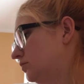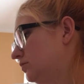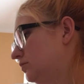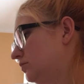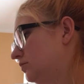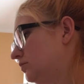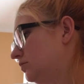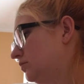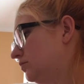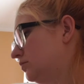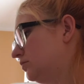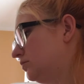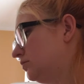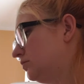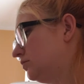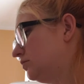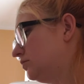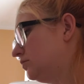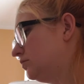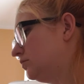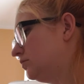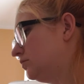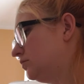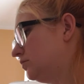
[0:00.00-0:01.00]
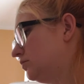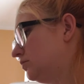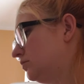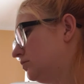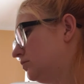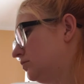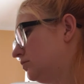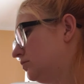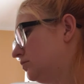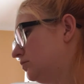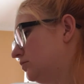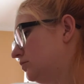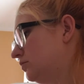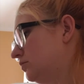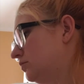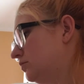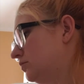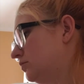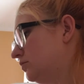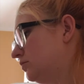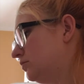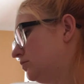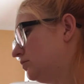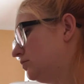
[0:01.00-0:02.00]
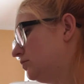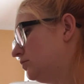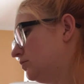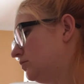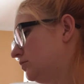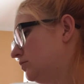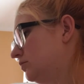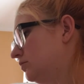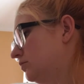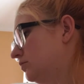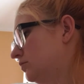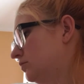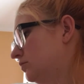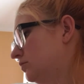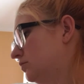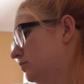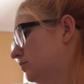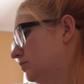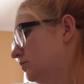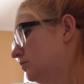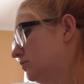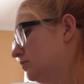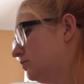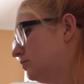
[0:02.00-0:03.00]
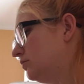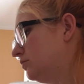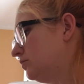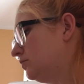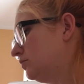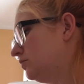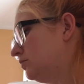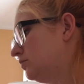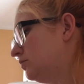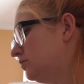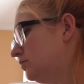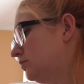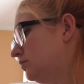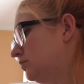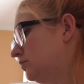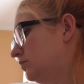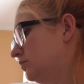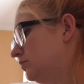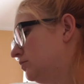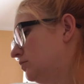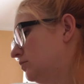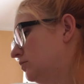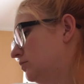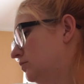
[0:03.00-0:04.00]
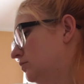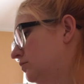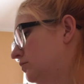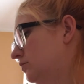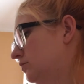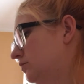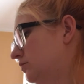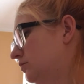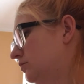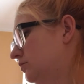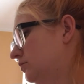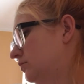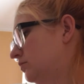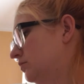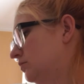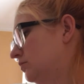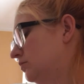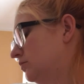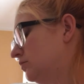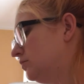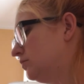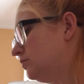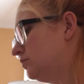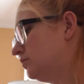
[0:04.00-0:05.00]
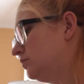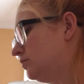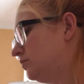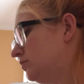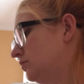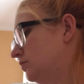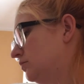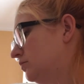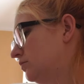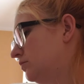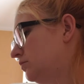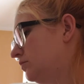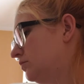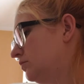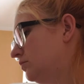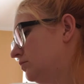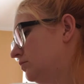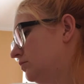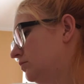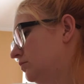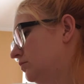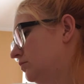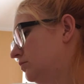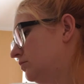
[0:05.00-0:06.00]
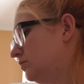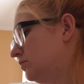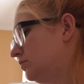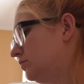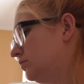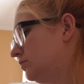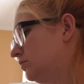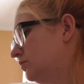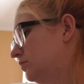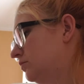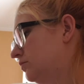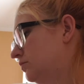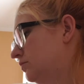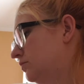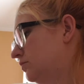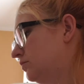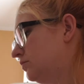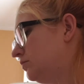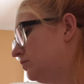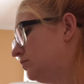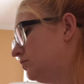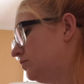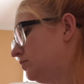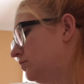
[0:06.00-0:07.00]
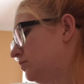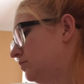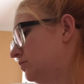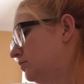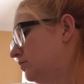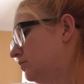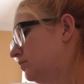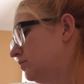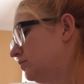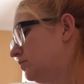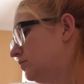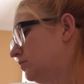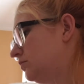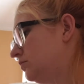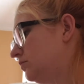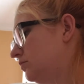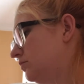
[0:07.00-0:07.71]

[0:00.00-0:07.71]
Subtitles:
Nobody speaks.